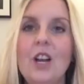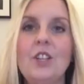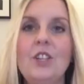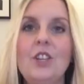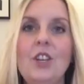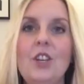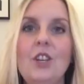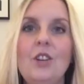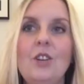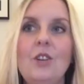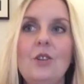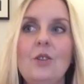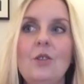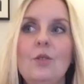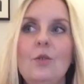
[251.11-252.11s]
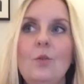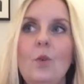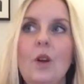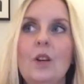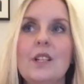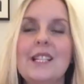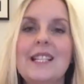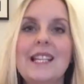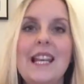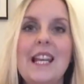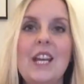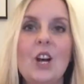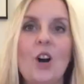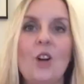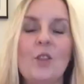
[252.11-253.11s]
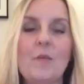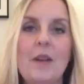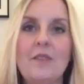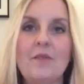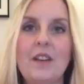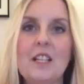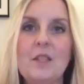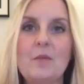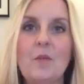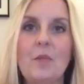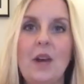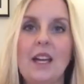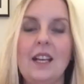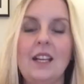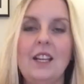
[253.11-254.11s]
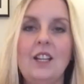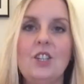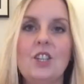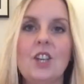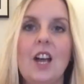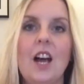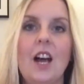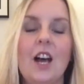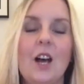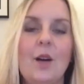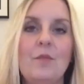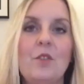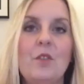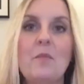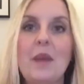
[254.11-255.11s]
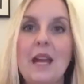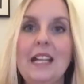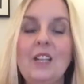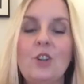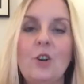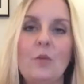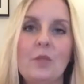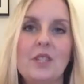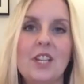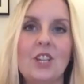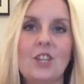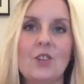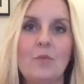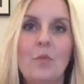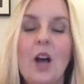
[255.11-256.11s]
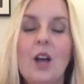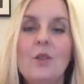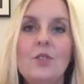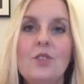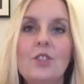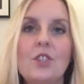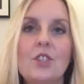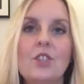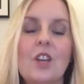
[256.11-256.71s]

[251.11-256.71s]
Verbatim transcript: You will see on the main Facebook page um, the main competition post.